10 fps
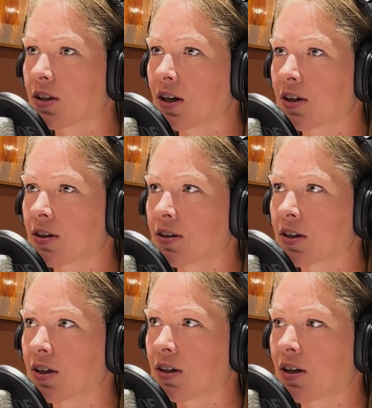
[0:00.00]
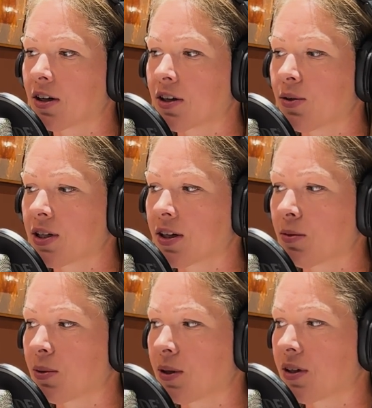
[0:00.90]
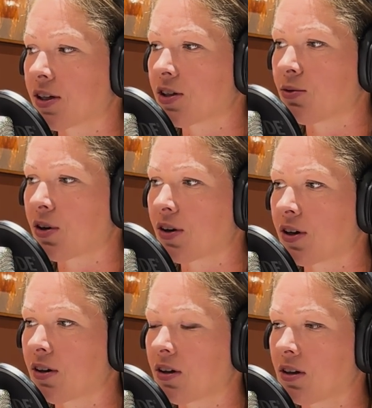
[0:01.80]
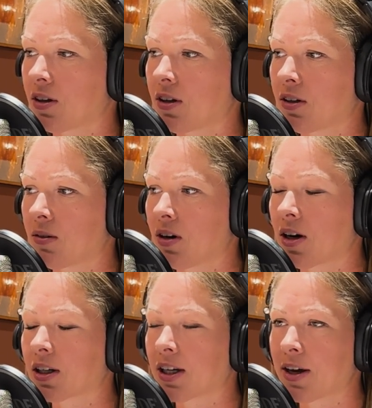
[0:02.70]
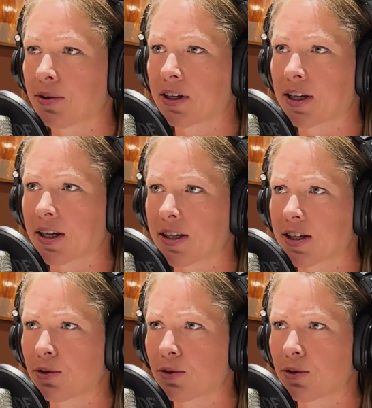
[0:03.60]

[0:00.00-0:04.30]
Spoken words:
like you said it, but that's very hardly ever the case.